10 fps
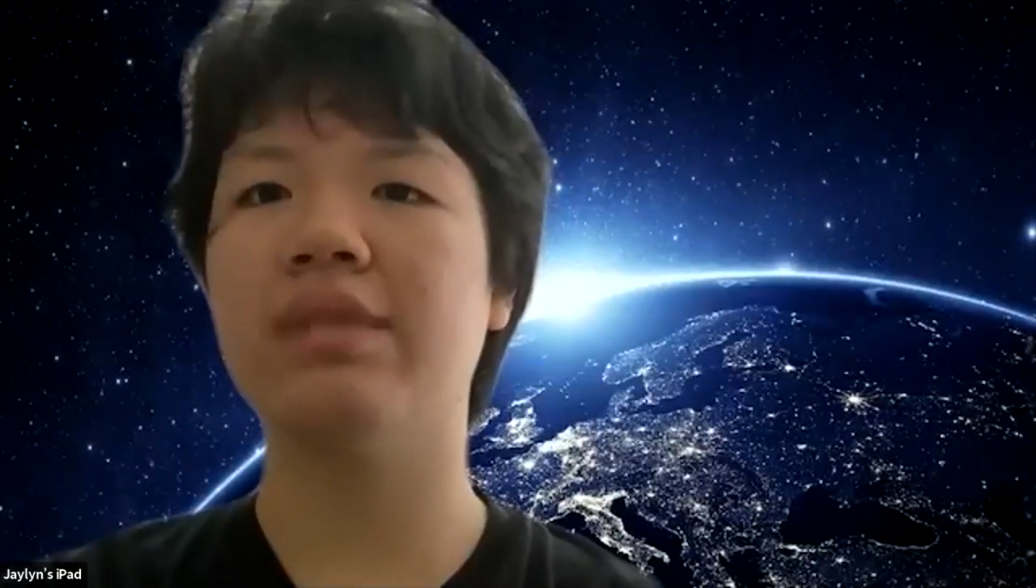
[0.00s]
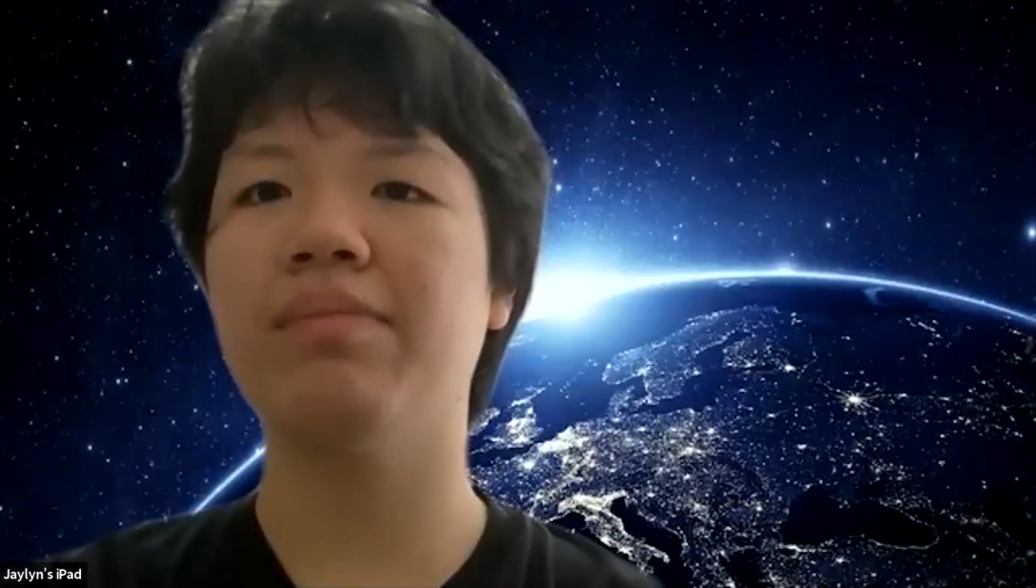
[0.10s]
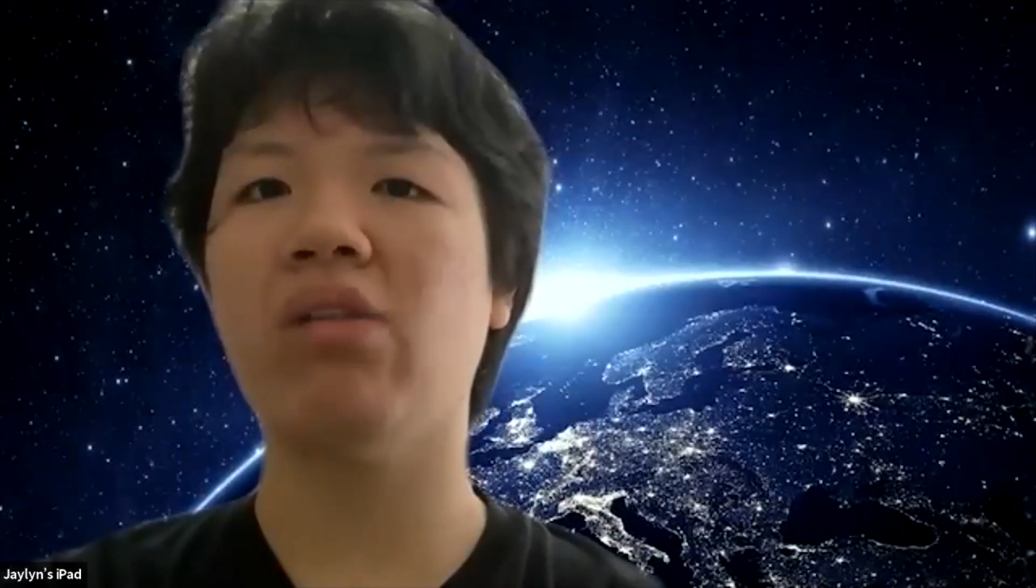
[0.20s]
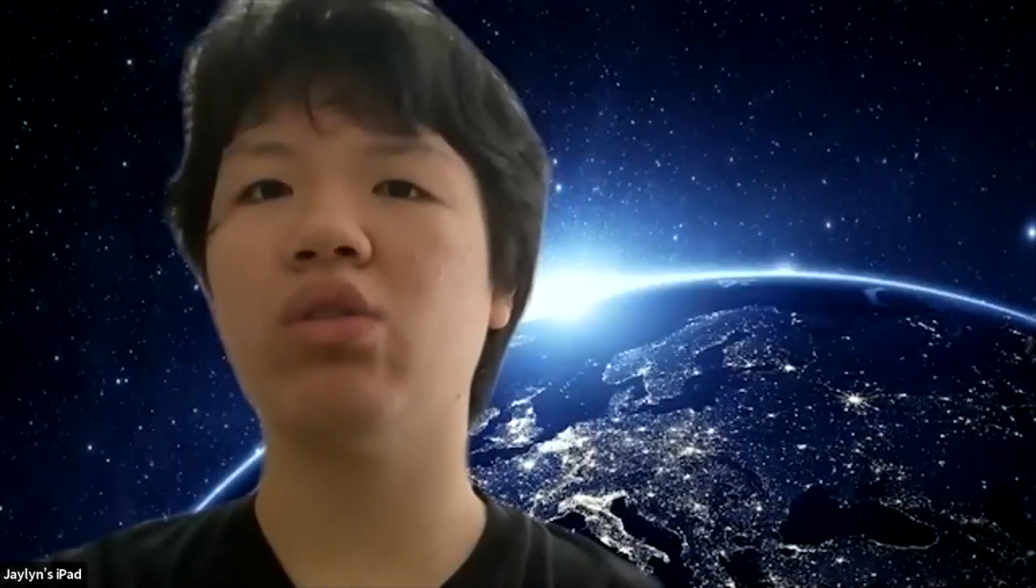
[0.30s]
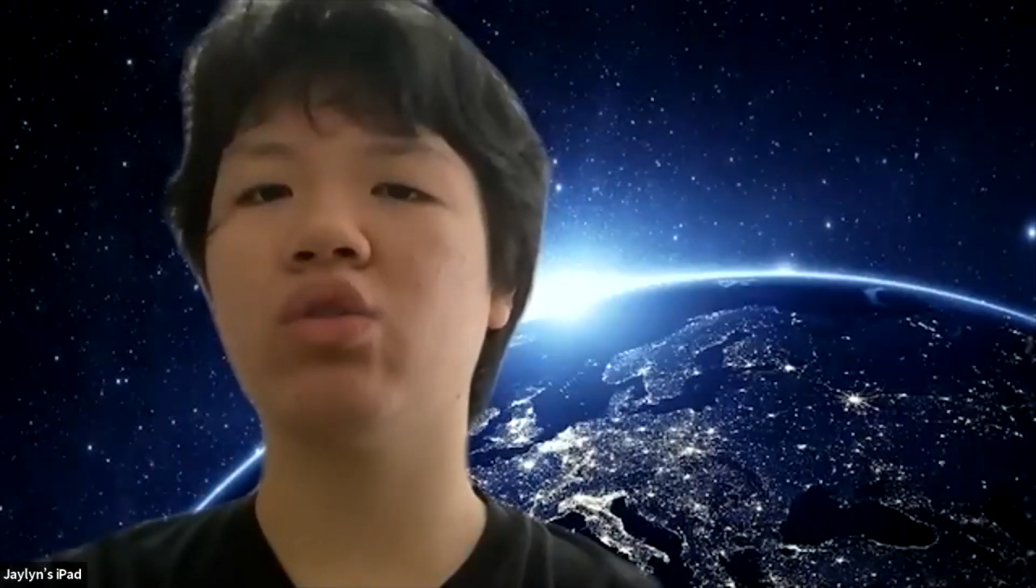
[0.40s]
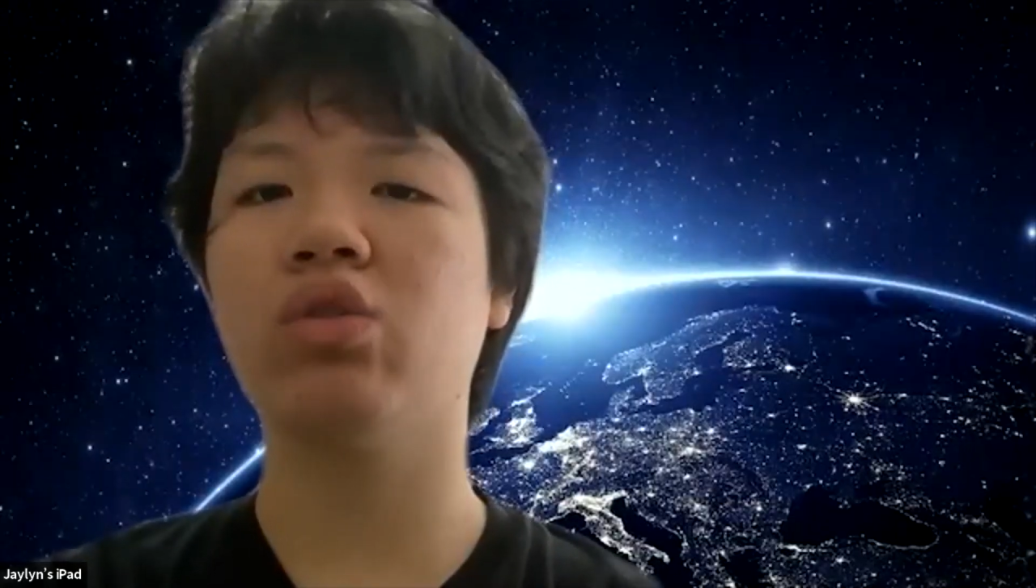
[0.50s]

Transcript: about